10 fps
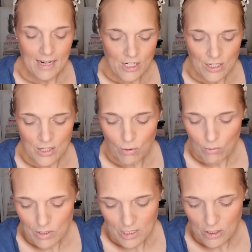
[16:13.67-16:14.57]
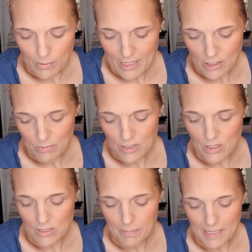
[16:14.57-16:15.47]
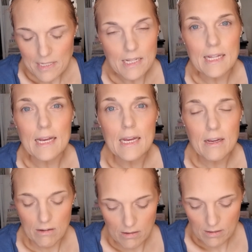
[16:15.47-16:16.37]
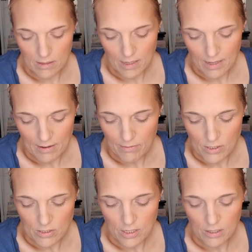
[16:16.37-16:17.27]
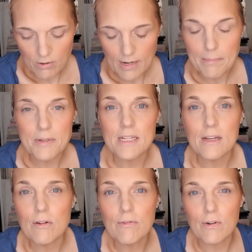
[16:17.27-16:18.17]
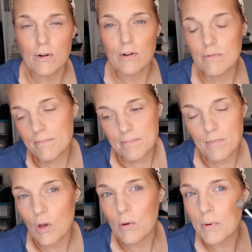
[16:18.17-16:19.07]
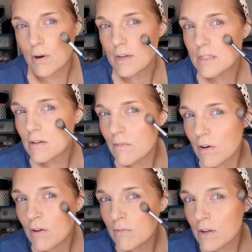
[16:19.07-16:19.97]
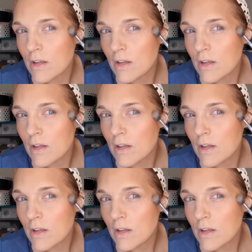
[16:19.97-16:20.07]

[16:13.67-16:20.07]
the whole situation was just basically kind of just a crap deal for all parties involved.